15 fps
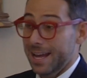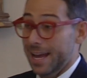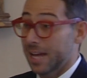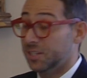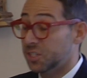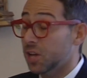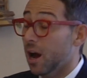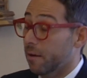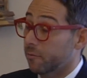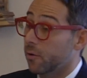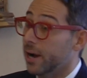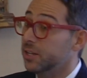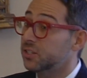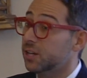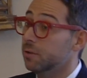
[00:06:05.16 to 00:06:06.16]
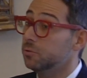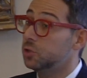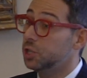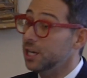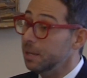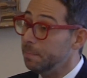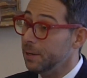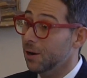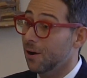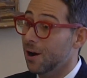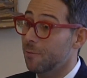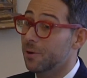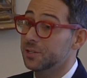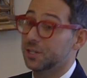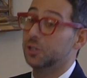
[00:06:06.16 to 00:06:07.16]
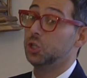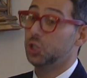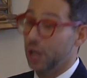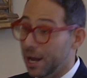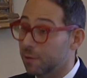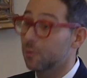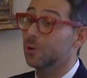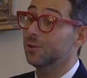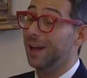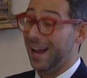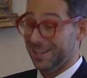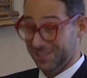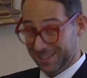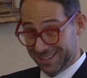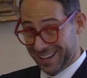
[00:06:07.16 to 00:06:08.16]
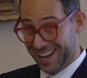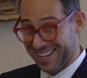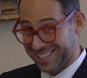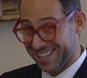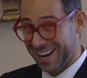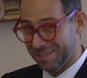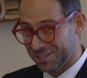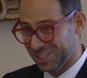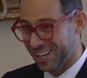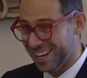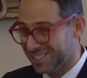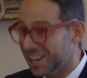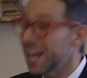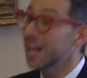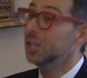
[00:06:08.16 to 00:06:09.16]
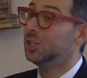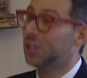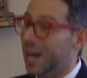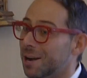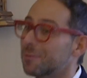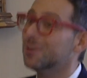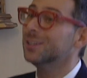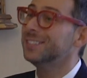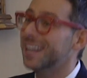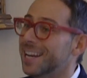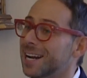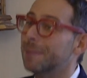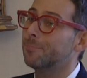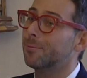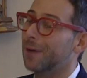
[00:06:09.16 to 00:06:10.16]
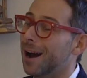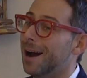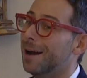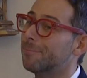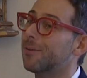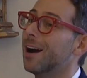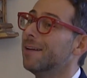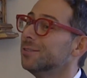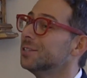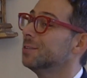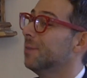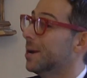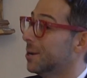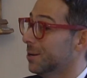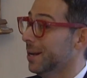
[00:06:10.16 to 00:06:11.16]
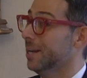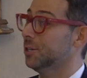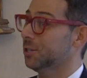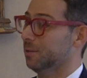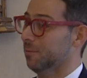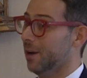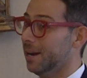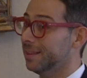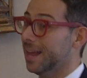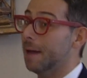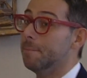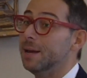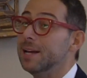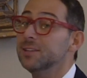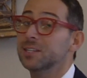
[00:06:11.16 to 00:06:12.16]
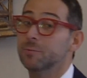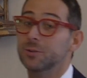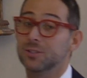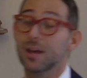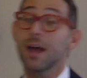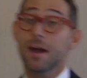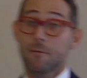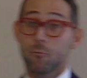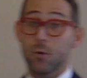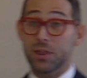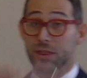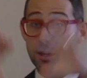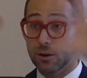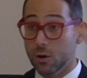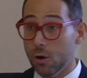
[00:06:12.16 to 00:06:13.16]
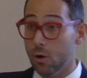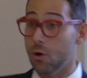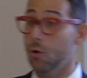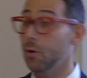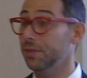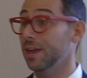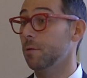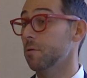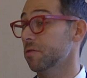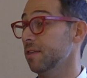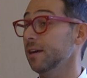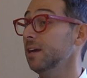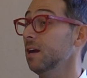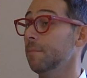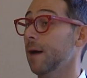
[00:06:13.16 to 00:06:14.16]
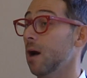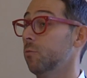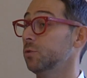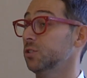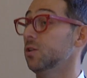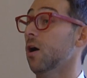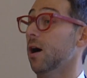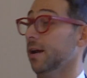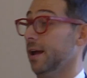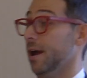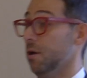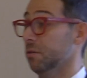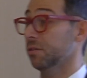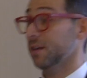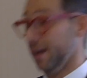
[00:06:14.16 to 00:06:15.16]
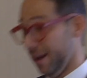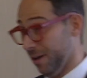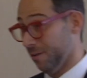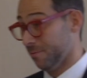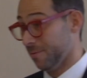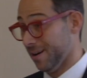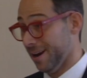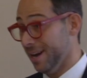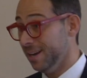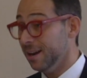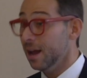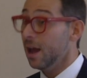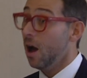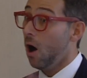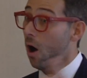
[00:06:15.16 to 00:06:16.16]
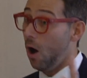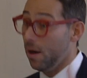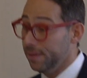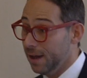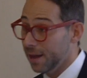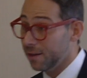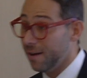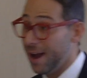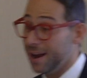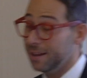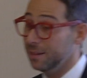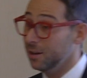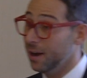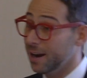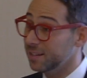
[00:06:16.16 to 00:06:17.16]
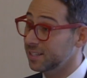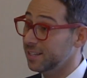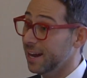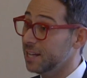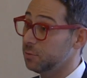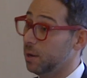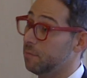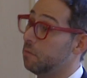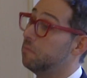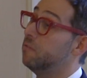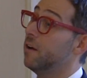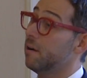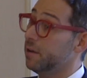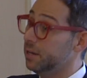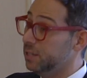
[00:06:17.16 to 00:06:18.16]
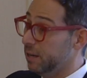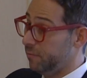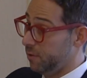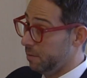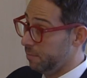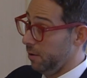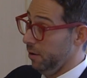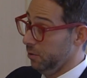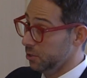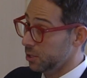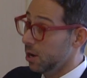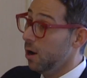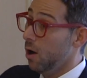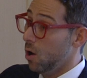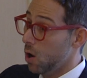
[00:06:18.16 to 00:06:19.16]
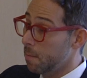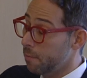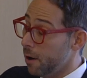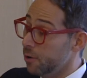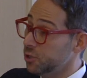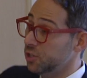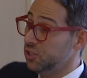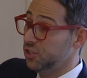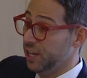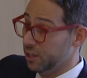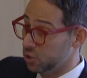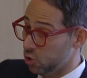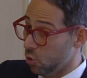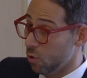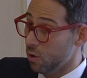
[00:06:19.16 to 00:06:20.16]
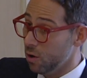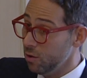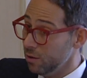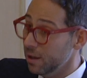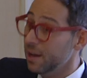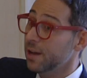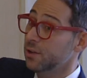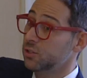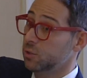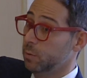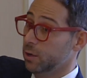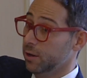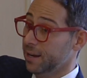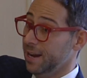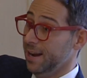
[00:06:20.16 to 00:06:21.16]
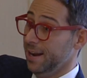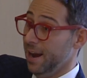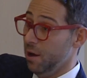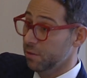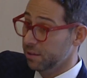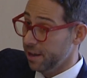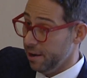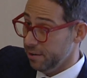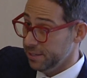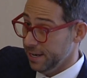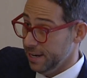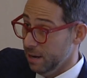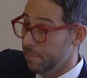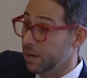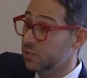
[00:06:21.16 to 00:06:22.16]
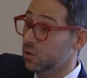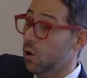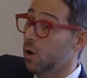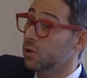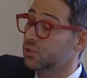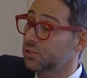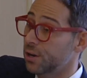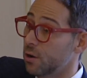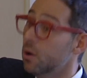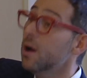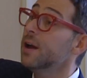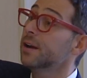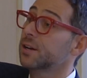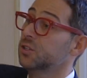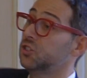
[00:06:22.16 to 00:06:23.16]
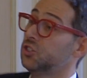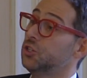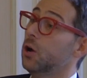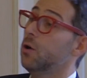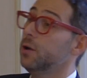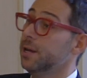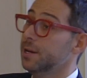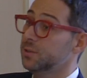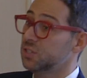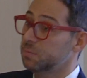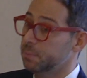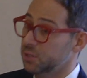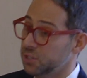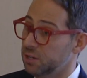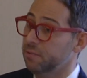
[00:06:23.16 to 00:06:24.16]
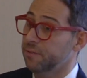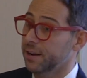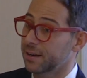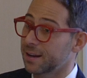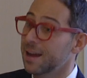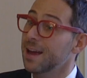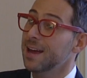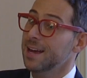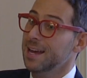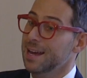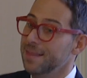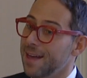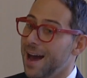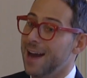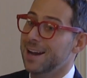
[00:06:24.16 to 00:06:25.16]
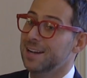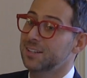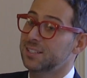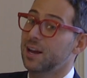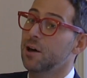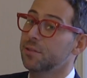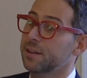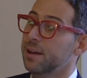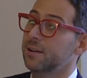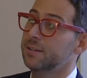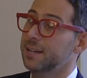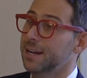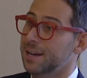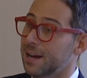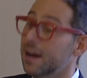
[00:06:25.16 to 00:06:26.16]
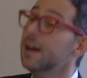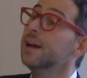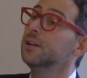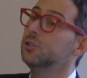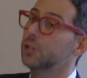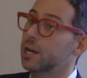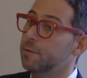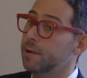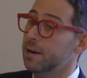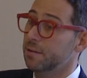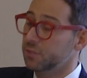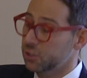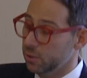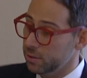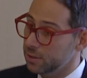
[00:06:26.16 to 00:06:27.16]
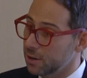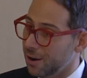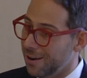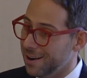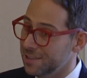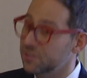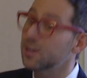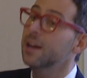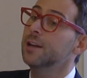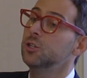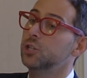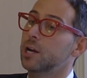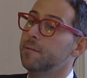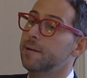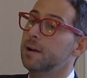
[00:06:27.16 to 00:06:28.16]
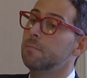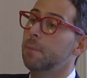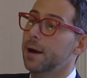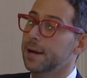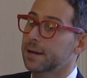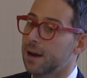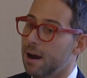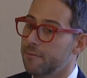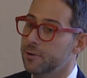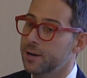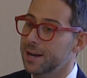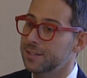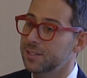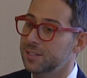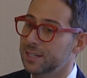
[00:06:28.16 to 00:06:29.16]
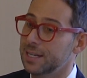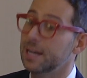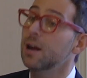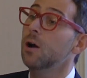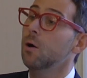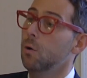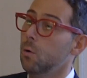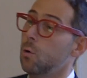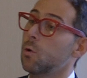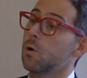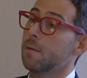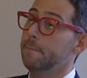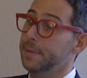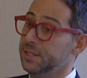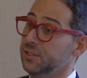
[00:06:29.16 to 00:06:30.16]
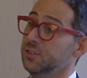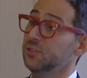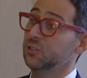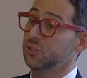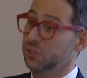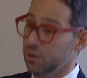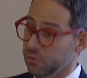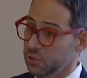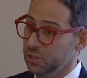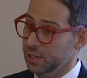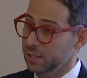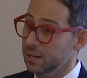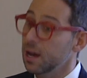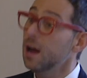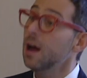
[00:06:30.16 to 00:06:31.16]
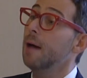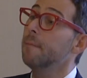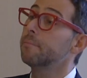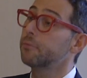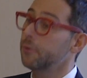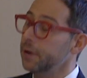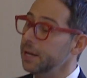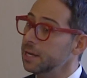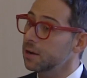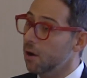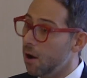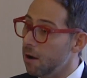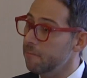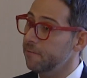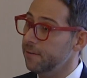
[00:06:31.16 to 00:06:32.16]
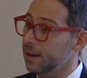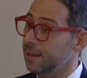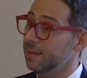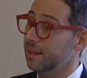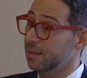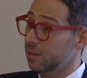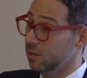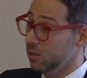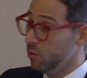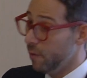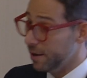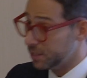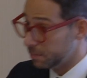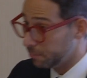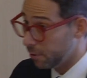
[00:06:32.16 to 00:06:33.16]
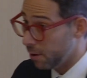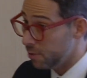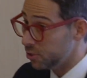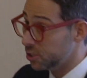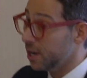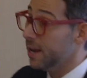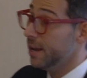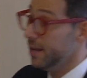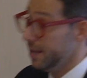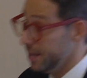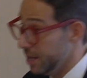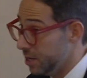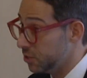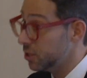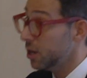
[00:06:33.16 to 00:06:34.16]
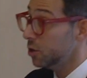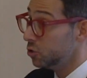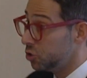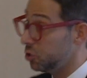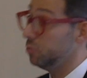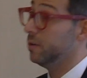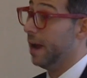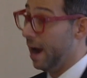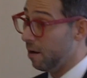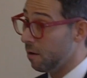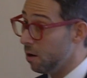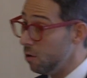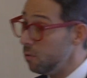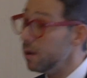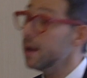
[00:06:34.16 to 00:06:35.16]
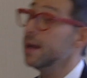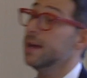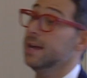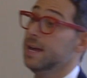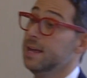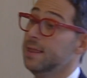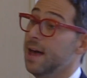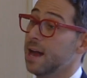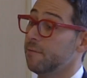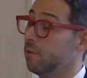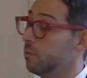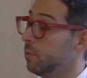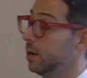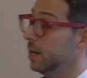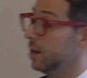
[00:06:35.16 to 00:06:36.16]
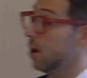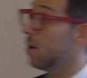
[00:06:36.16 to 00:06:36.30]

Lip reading: It's tough, right? So GDPR was a general, as the name suggests, general data privacy regulation, right? That means it was with the goal, what they were thinking about was not healthcare, right? On the other hand, in the United States, we have a very different approach. Our approach is sectoral, so we're looking at healthcare data, but it's also custodian specific, in that it is healthcare data generated of certain kinds, generated by a covered entity or a business associate. Pretty confident that the US approach is too narrow, in that if we really